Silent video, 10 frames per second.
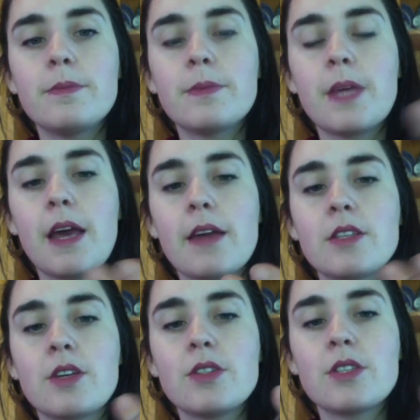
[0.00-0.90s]
Yeah, it's
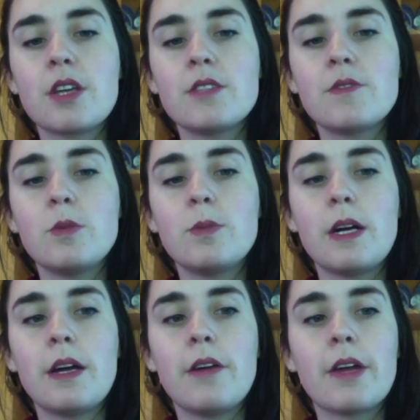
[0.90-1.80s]
a good size
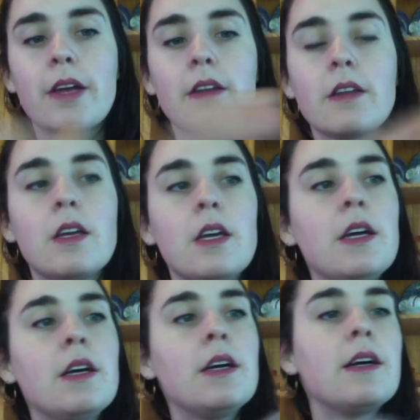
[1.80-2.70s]
4-ply, I reckon,
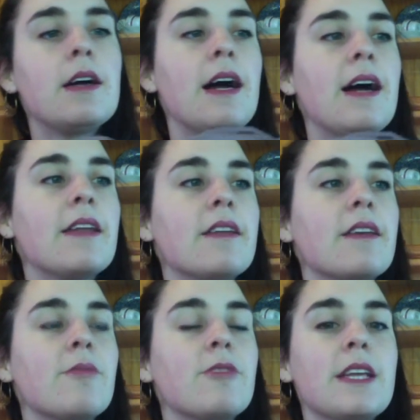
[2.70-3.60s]
and
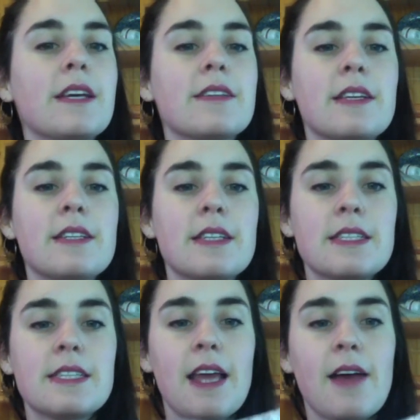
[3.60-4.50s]
I'm really excited to
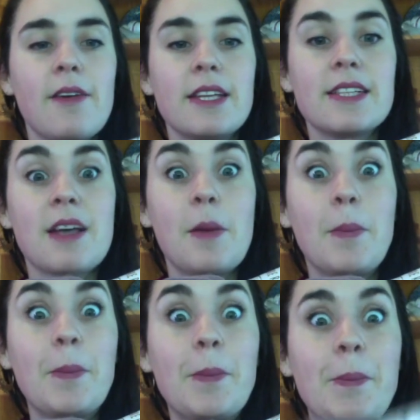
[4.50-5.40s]
see how it knits up.
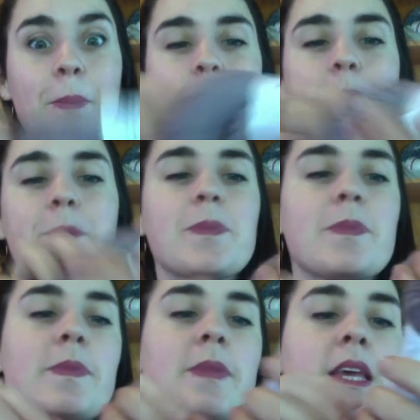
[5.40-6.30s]

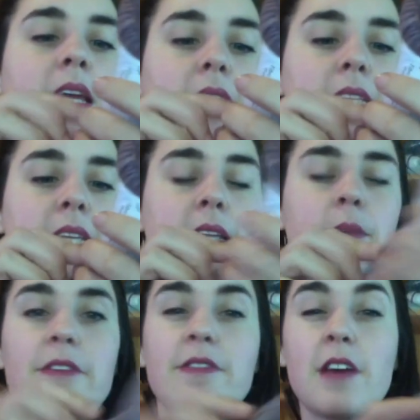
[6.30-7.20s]
It's a little
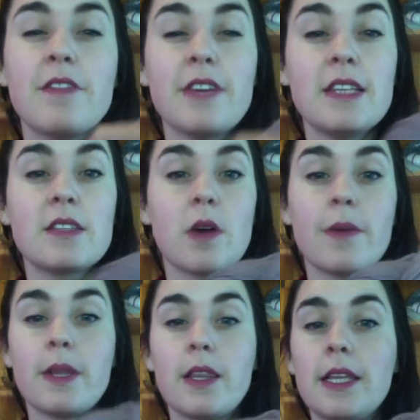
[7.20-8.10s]
bit fluffy, so I'm
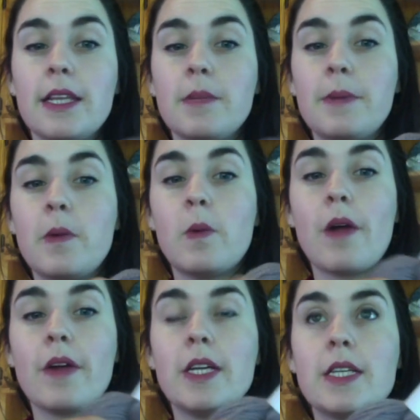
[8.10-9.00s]
a little bit
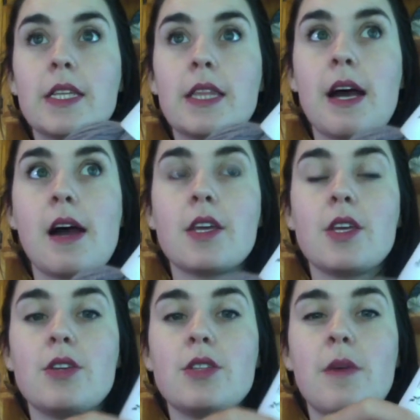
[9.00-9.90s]
worried that
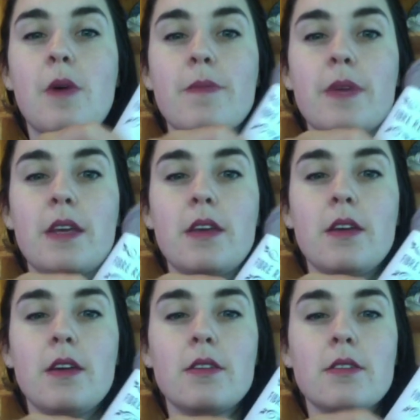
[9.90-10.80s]
there won't be
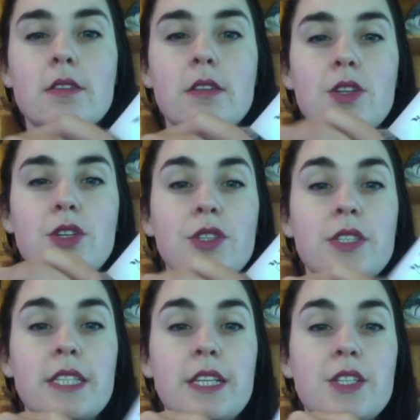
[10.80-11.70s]
such good
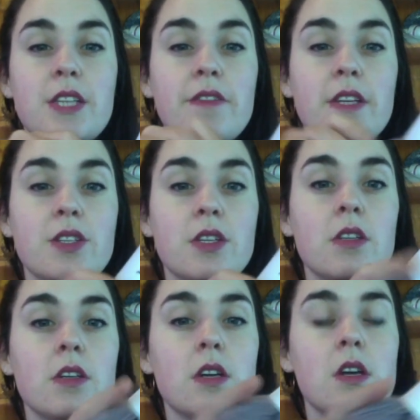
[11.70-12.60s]
stitch definition
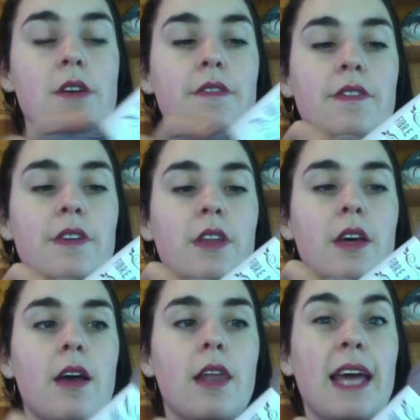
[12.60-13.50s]
for
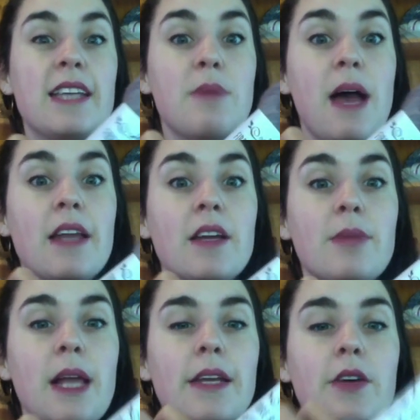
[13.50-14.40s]
the lace pattern I'm
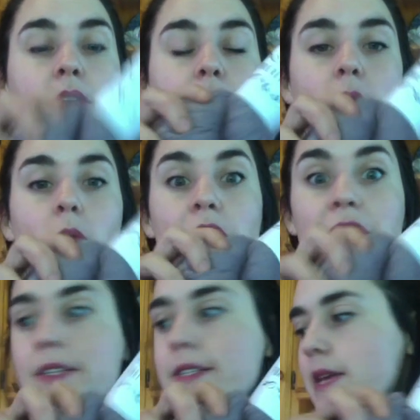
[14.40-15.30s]
planning on, but we
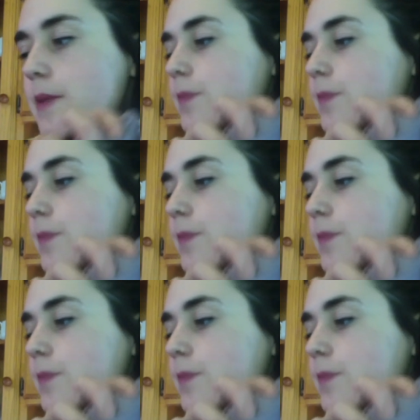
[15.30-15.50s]
shall see.